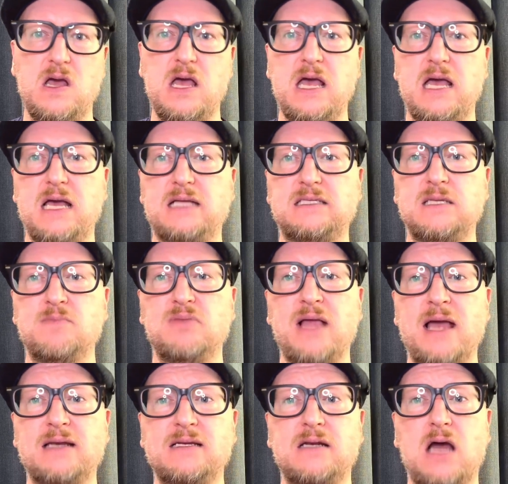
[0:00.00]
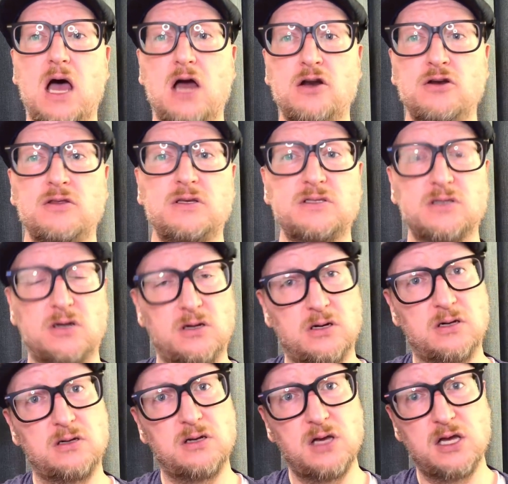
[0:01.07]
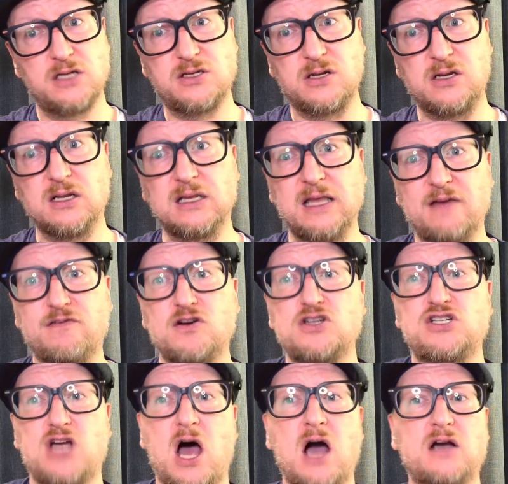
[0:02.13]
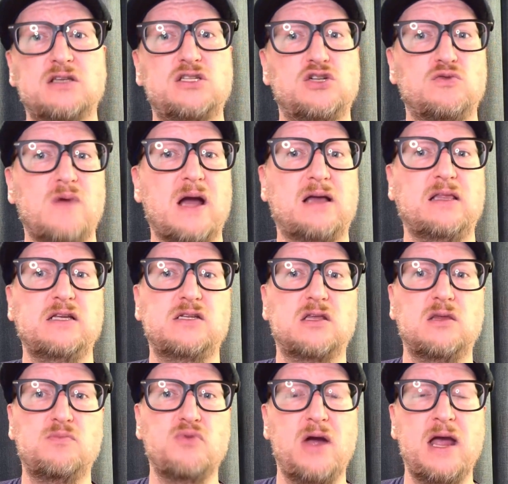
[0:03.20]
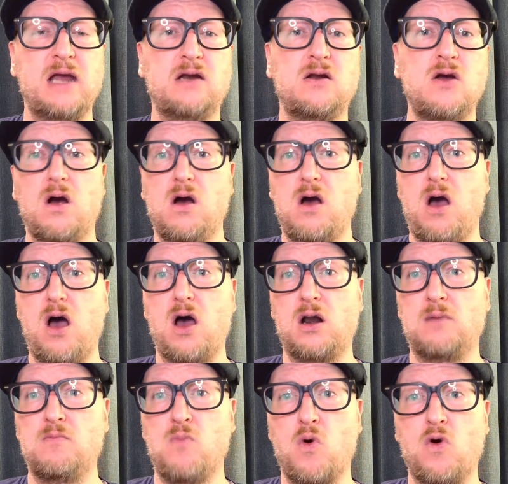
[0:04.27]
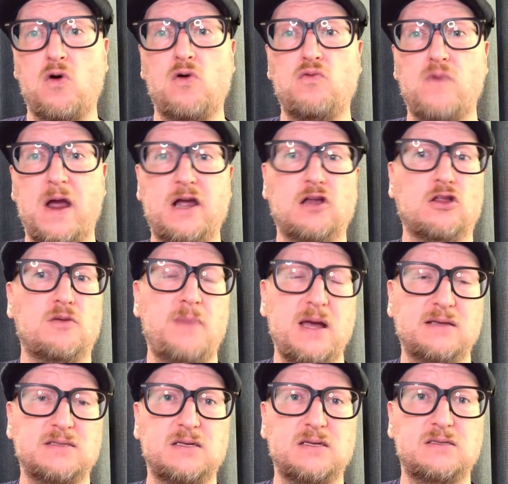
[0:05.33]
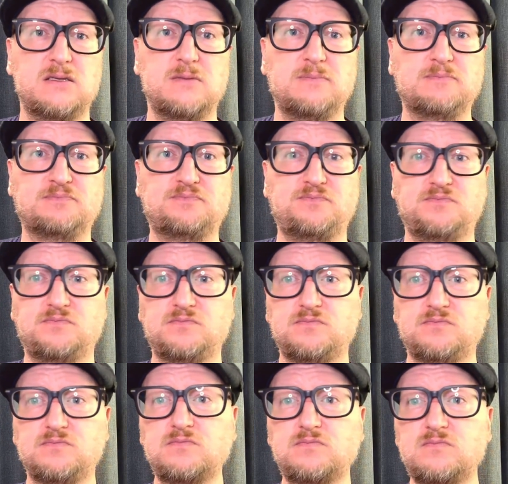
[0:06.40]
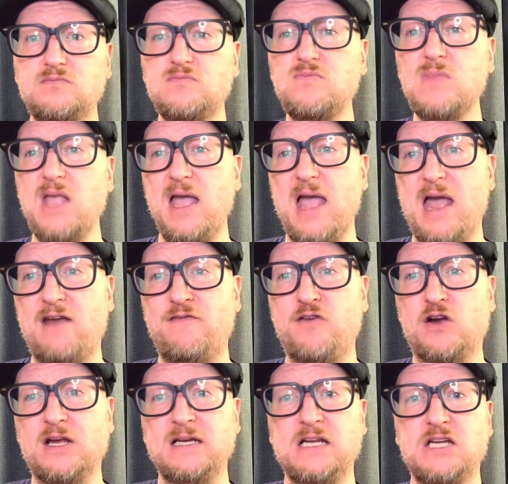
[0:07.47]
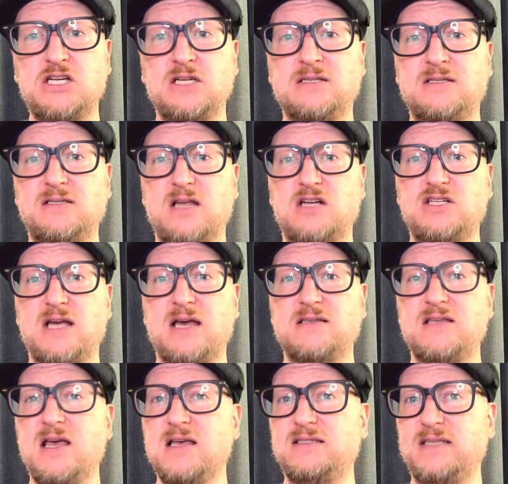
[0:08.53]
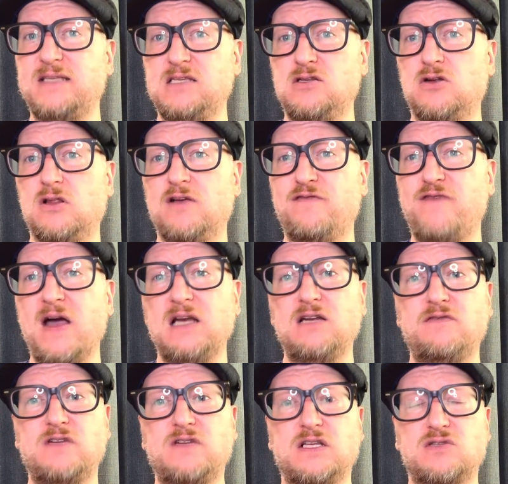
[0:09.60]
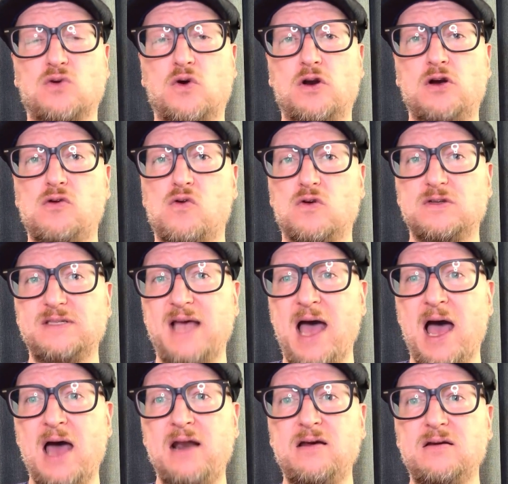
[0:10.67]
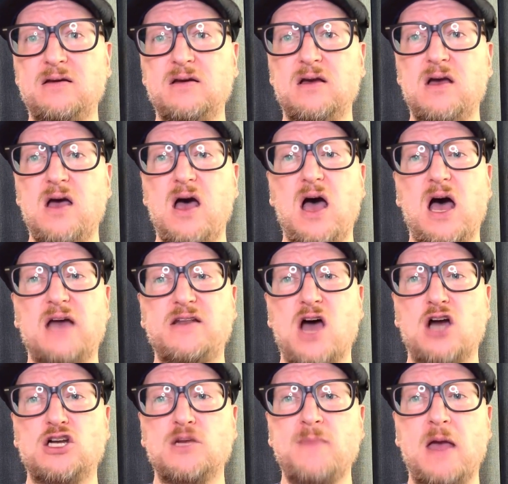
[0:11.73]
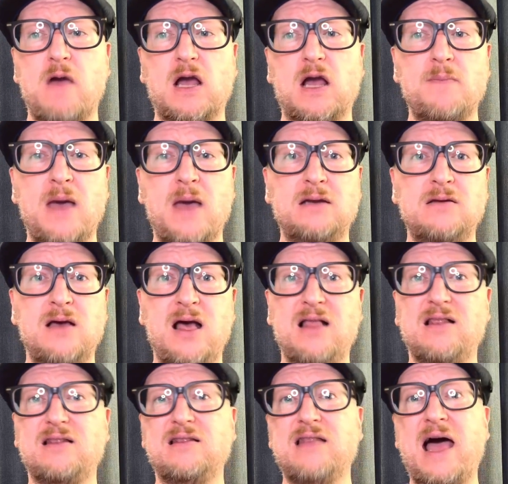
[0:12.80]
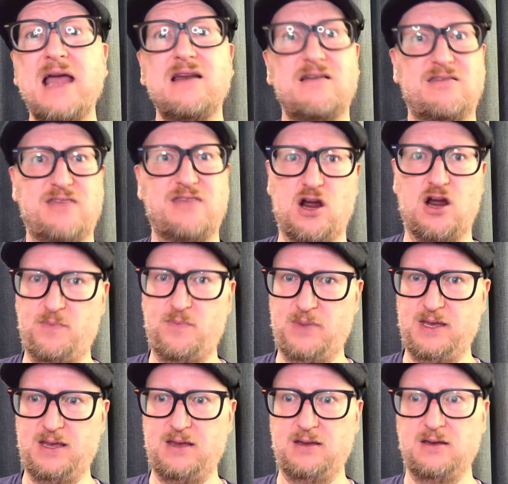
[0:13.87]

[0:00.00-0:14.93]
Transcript: It's implanted under the skull to deliver shocks directly to the brain on a more regular basis. And for conditions such as seasonal affective disorder, or SAD, a doctor may recommend light therapy,